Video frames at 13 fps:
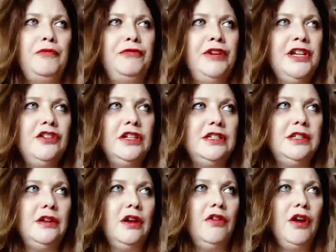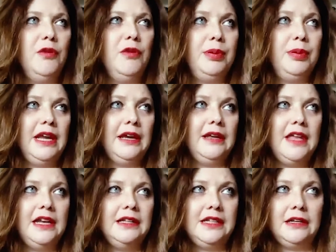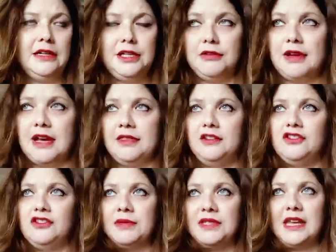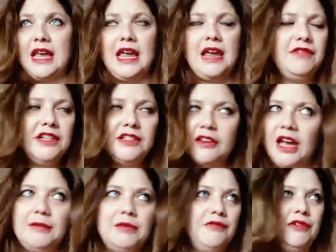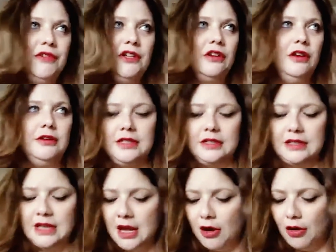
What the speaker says: fridges that are opening, and then suddenly you get the jump scare every time the fridge closes,